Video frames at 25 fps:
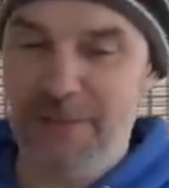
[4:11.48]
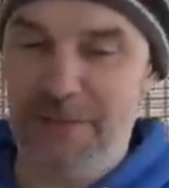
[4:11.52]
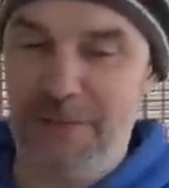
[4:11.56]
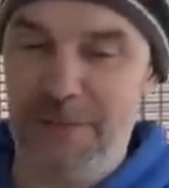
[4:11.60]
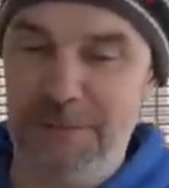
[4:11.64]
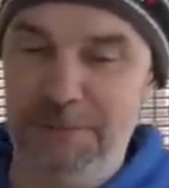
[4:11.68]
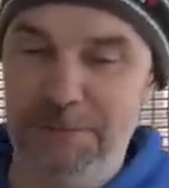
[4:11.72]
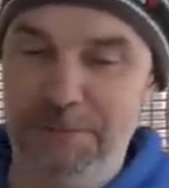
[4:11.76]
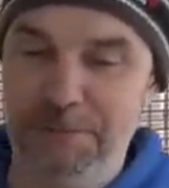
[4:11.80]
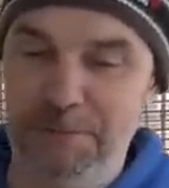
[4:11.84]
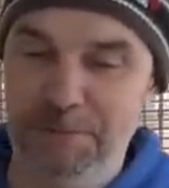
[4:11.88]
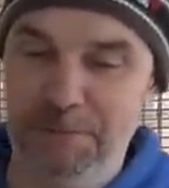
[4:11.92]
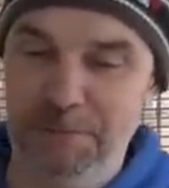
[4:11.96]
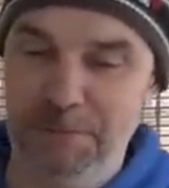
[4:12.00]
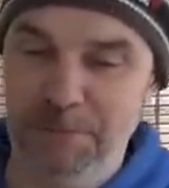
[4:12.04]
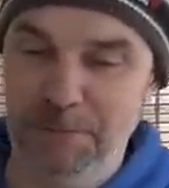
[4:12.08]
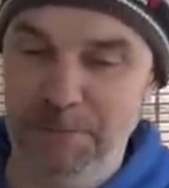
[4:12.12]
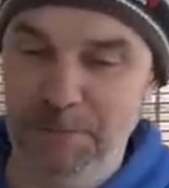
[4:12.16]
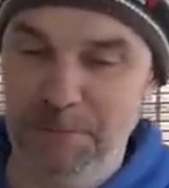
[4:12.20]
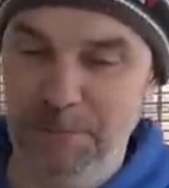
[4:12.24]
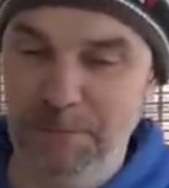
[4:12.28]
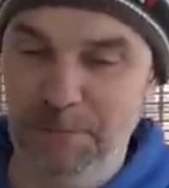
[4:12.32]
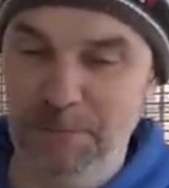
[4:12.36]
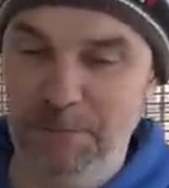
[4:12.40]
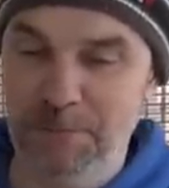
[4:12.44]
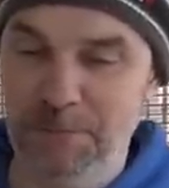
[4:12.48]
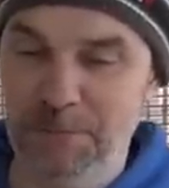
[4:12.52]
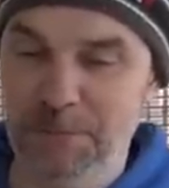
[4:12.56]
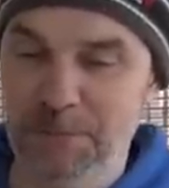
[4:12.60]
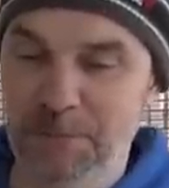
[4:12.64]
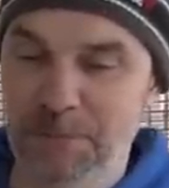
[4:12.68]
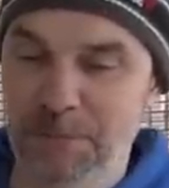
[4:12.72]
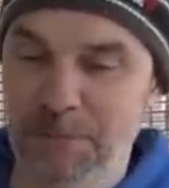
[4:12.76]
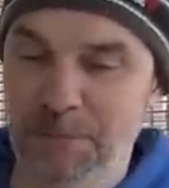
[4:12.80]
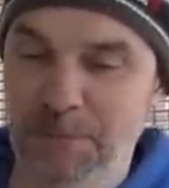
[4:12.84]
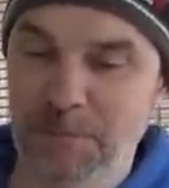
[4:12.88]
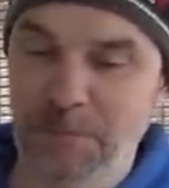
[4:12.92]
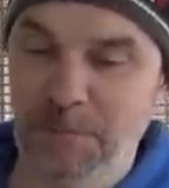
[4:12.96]

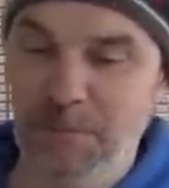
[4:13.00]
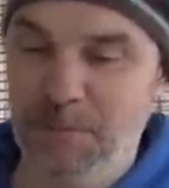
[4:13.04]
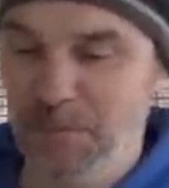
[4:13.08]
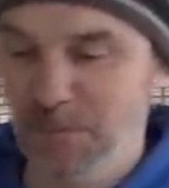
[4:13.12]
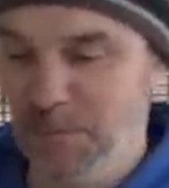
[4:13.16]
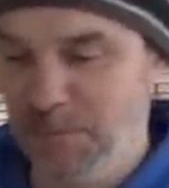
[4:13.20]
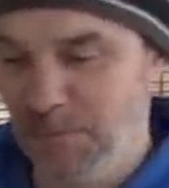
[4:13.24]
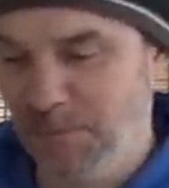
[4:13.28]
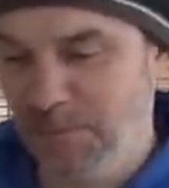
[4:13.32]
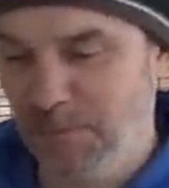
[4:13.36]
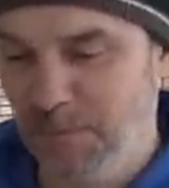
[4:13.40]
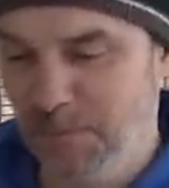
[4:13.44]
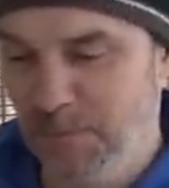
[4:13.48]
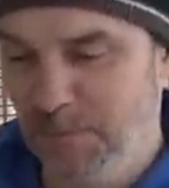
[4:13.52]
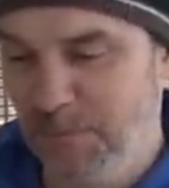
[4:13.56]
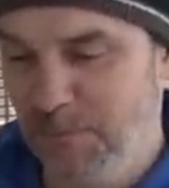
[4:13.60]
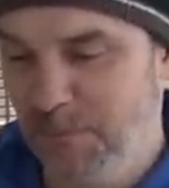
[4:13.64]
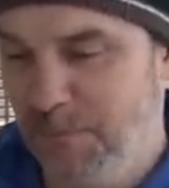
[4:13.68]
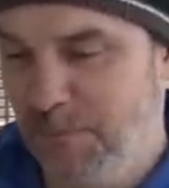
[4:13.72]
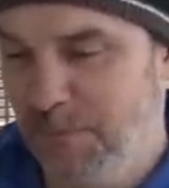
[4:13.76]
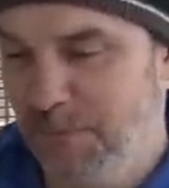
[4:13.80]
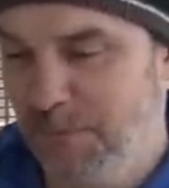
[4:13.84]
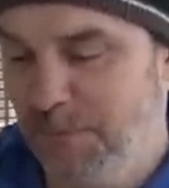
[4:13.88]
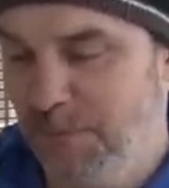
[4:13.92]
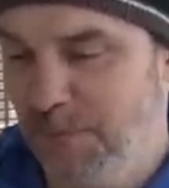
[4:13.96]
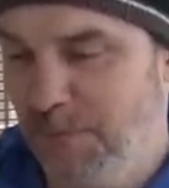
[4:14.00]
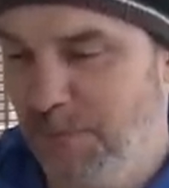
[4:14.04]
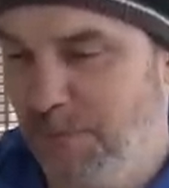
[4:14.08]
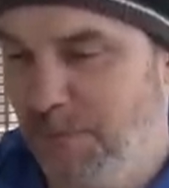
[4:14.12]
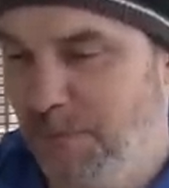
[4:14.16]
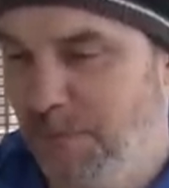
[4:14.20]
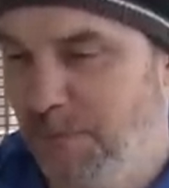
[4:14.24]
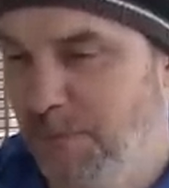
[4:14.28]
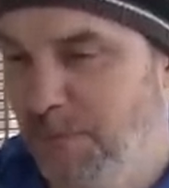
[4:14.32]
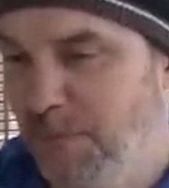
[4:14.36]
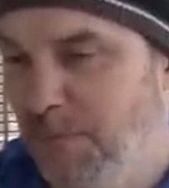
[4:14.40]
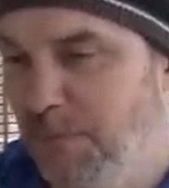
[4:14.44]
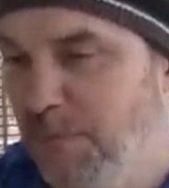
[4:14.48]

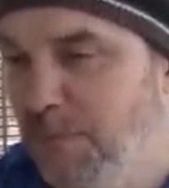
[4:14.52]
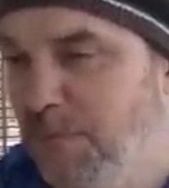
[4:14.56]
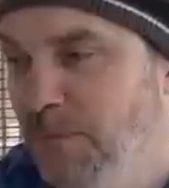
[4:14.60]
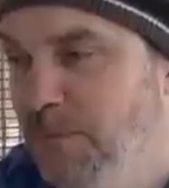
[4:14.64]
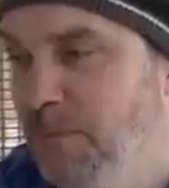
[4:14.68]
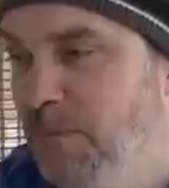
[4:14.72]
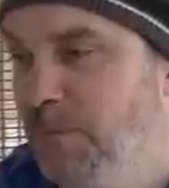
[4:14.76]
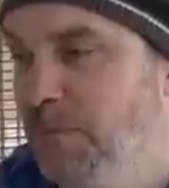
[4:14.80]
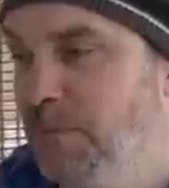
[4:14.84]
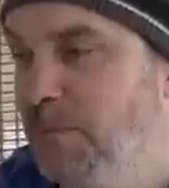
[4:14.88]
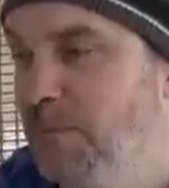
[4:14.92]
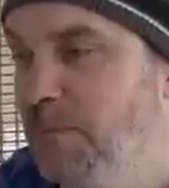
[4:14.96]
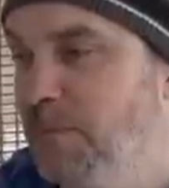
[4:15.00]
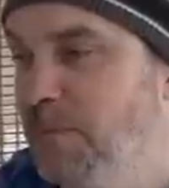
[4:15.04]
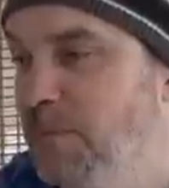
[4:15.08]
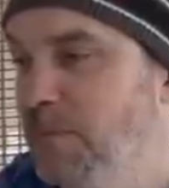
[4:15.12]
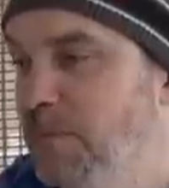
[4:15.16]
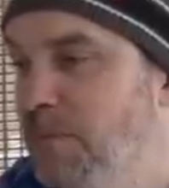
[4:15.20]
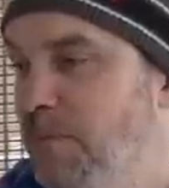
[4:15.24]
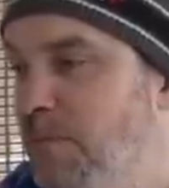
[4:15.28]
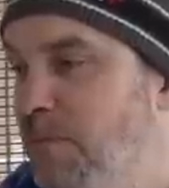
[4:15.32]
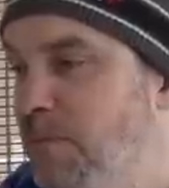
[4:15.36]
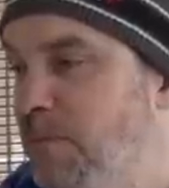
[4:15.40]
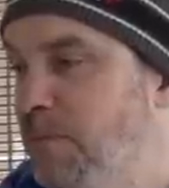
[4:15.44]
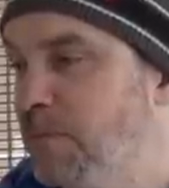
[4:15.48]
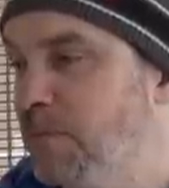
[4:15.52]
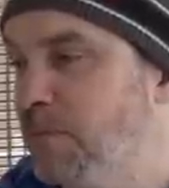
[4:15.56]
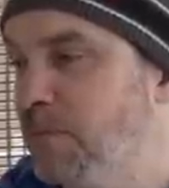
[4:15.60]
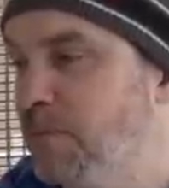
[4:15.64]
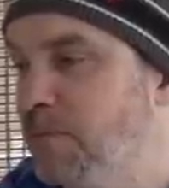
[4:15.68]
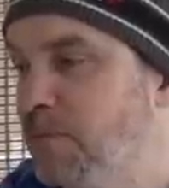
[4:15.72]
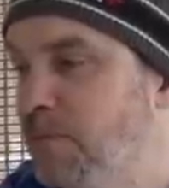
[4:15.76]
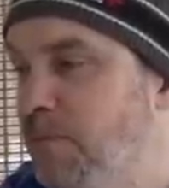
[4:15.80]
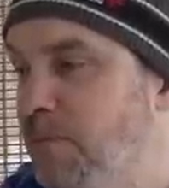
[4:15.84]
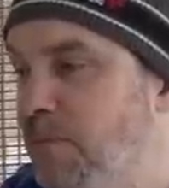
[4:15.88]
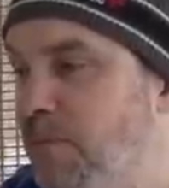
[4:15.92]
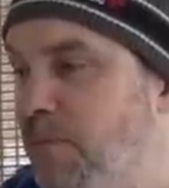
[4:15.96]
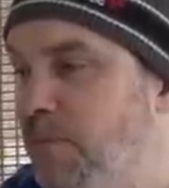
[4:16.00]

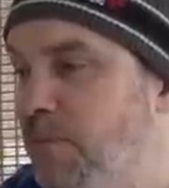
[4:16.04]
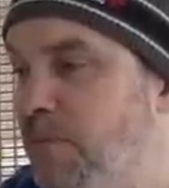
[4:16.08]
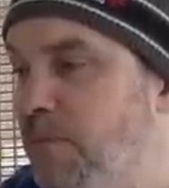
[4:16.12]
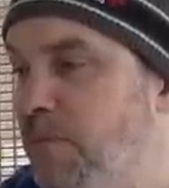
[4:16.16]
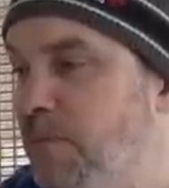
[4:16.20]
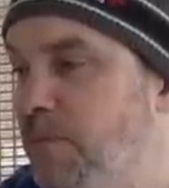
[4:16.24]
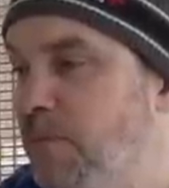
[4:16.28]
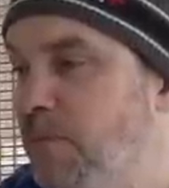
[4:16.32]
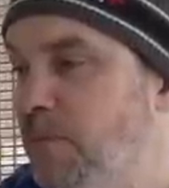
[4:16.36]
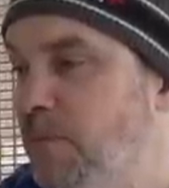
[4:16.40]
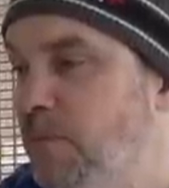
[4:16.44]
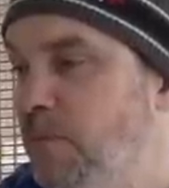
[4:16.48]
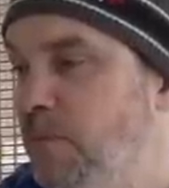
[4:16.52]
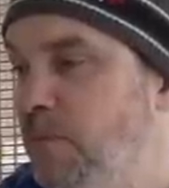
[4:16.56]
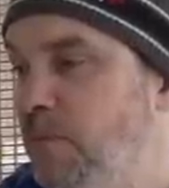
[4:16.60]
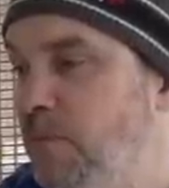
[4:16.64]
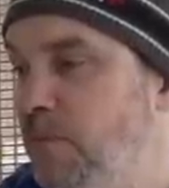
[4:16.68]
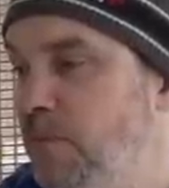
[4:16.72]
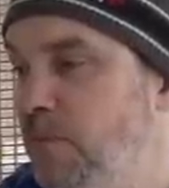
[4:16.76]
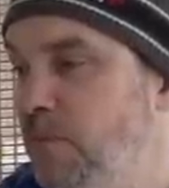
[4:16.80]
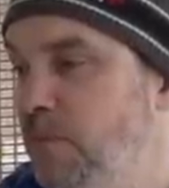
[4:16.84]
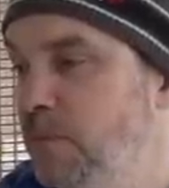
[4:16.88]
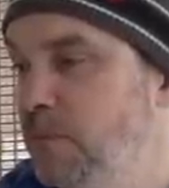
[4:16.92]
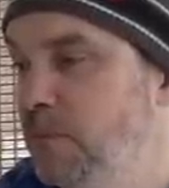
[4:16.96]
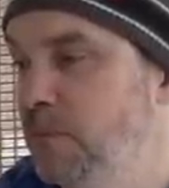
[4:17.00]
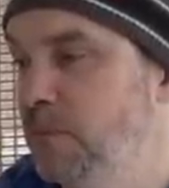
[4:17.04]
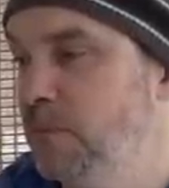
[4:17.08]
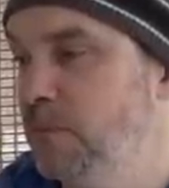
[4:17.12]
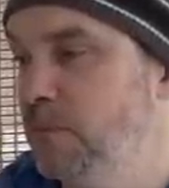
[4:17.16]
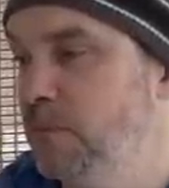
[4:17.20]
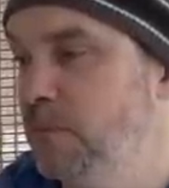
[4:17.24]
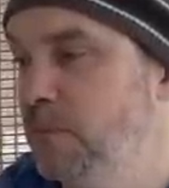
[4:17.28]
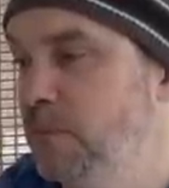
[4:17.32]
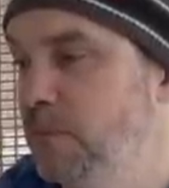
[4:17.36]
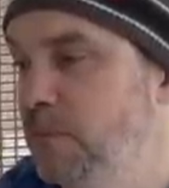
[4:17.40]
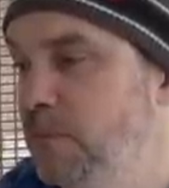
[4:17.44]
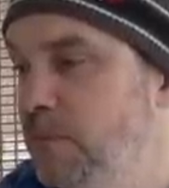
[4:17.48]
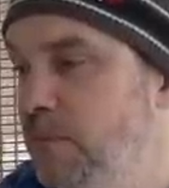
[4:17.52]

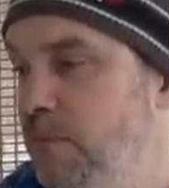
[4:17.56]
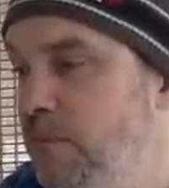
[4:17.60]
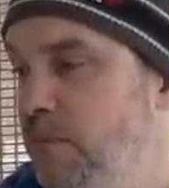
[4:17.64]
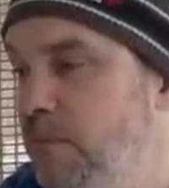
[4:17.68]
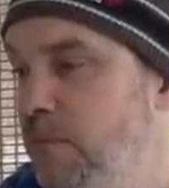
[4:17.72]
(silent)